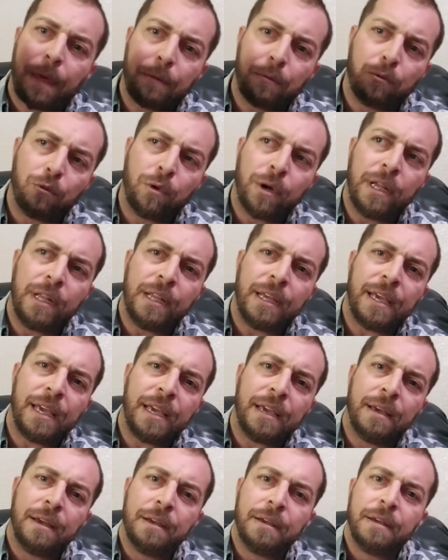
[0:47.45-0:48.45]

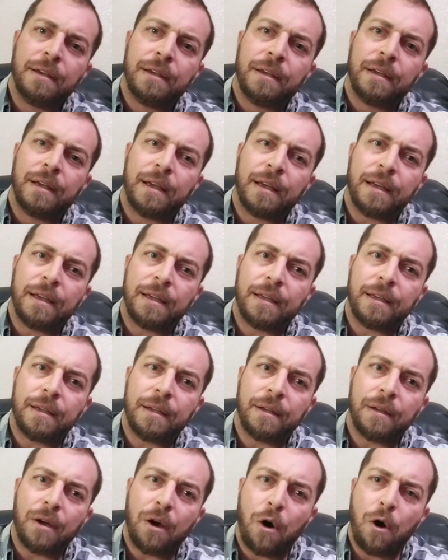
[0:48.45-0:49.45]
really
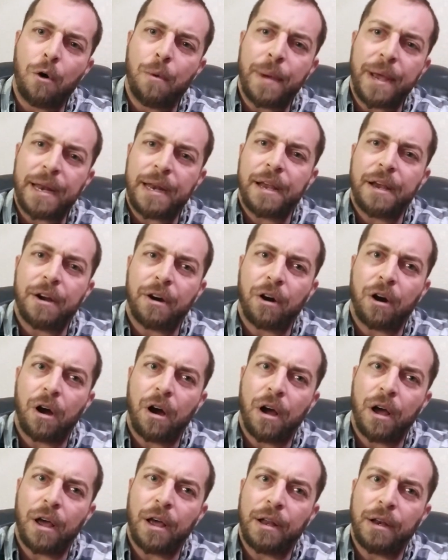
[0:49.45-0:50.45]
home in here
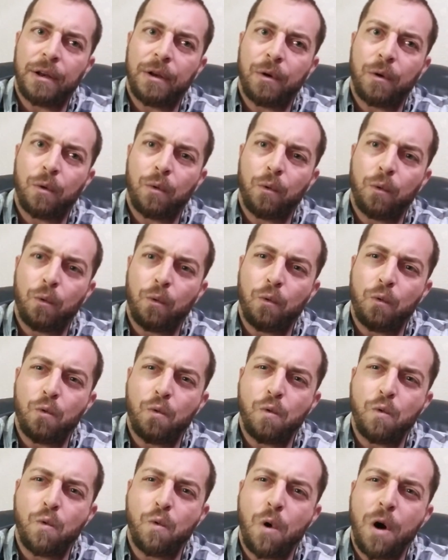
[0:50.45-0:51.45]
on
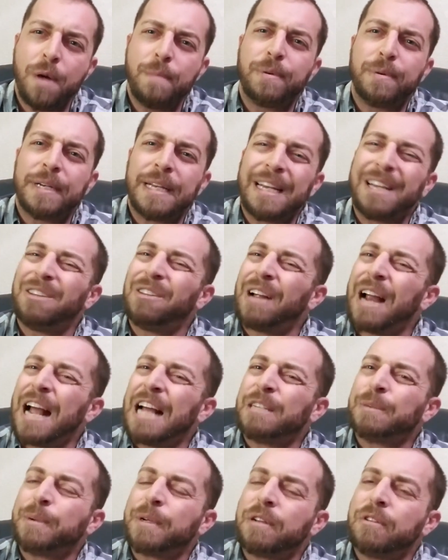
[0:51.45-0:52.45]
one particular
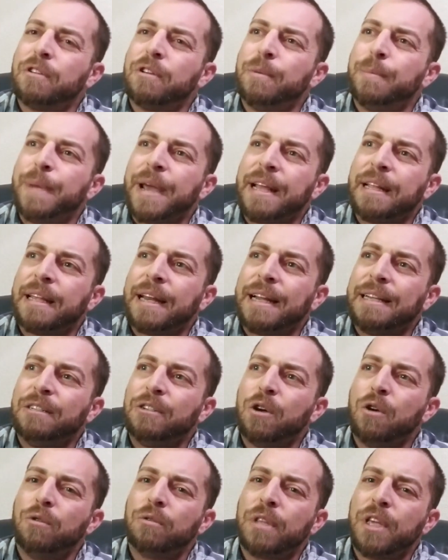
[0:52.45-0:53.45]
aspect of the debate that I
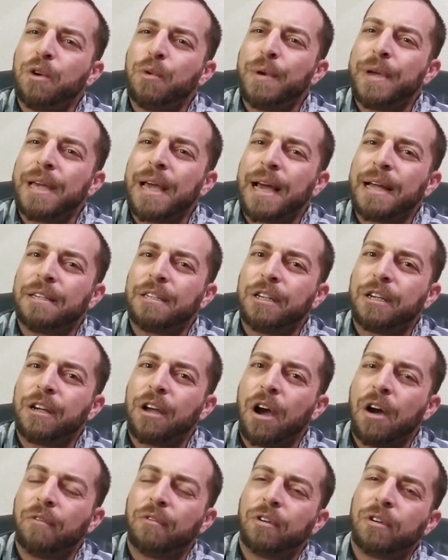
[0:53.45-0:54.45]
don't think we got to
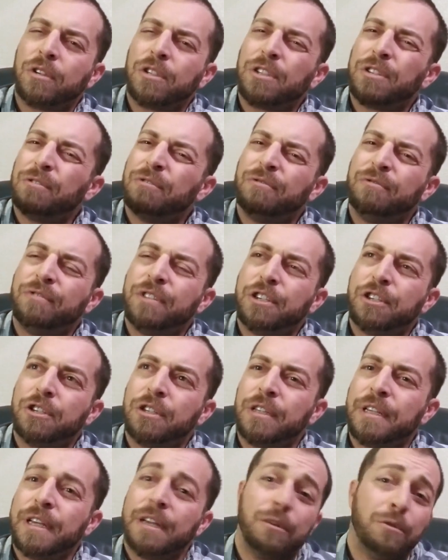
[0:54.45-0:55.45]
cover
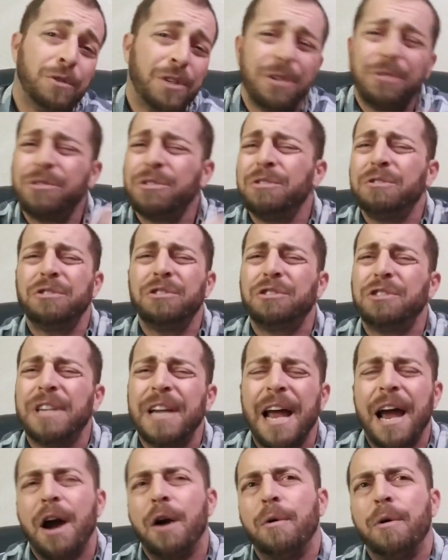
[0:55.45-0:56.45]
sufficiently. And it was just an
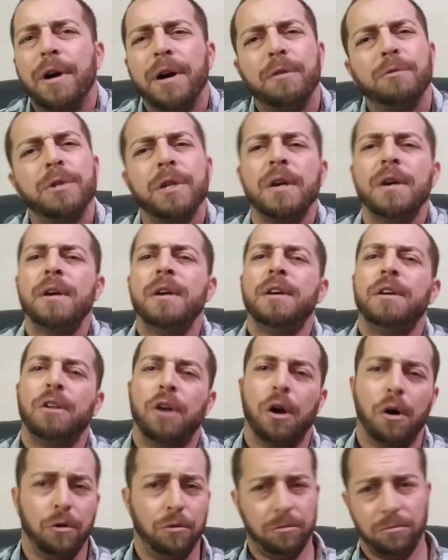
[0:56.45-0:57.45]
hour, and it was, you
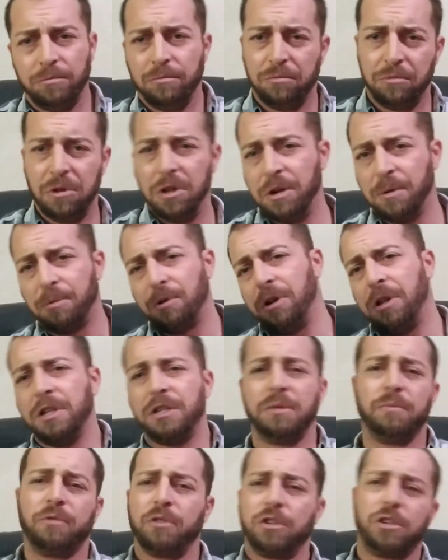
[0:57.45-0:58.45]
know,
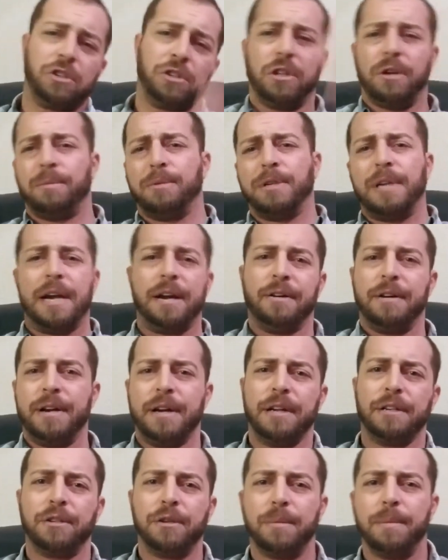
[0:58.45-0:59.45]
liberalism versus
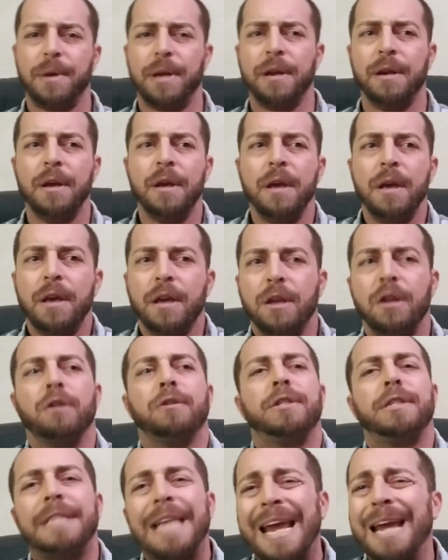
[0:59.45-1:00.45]
libertarianism. And, you know,
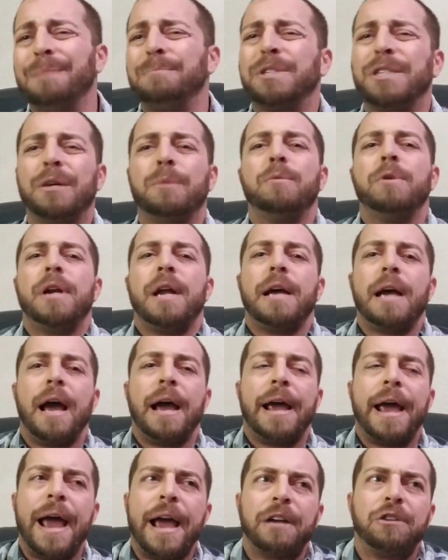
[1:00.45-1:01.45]
Sam's someone
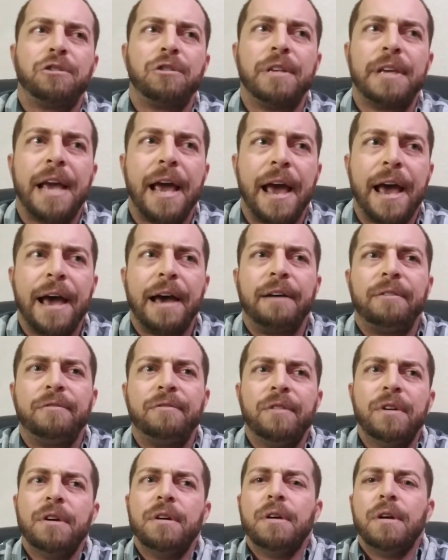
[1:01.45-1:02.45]
I actually have